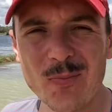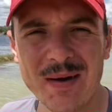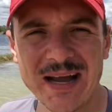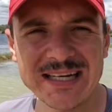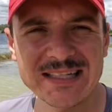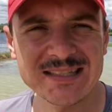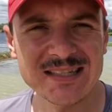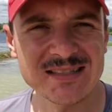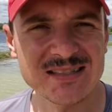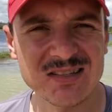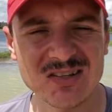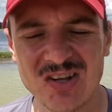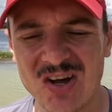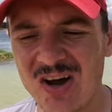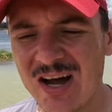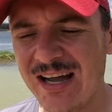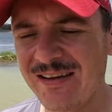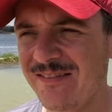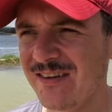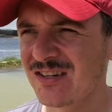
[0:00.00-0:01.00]
maintenance
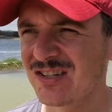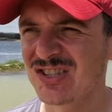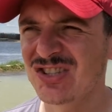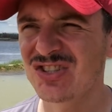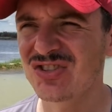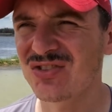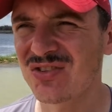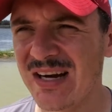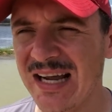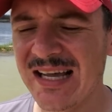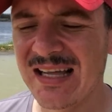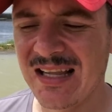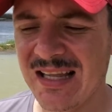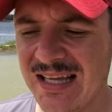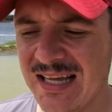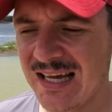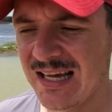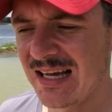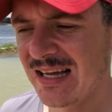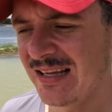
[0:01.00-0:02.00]
life in
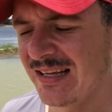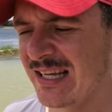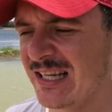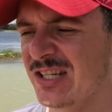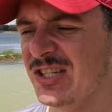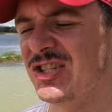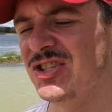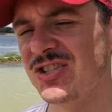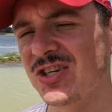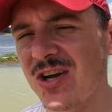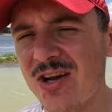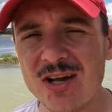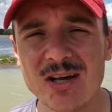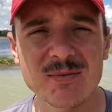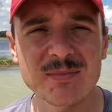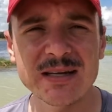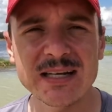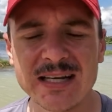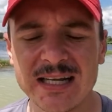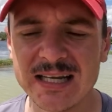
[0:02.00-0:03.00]
Australia, in
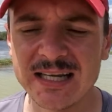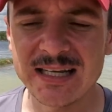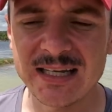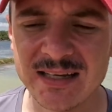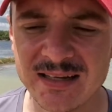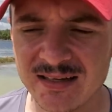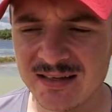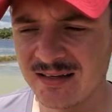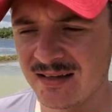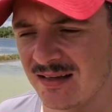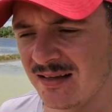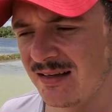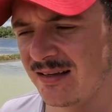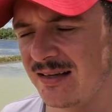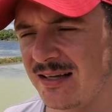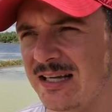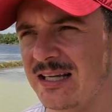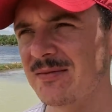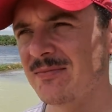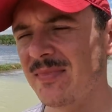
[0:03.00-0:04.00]
Germany,
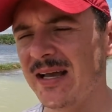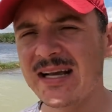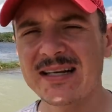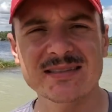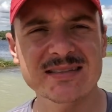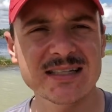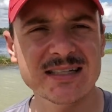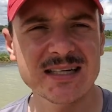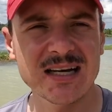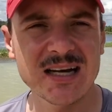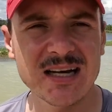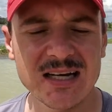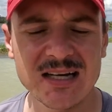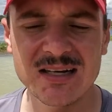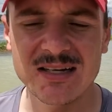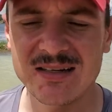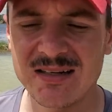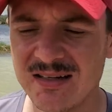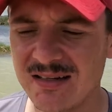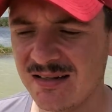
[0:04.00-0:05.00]
in
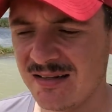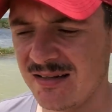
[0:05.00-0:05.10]
Mexico,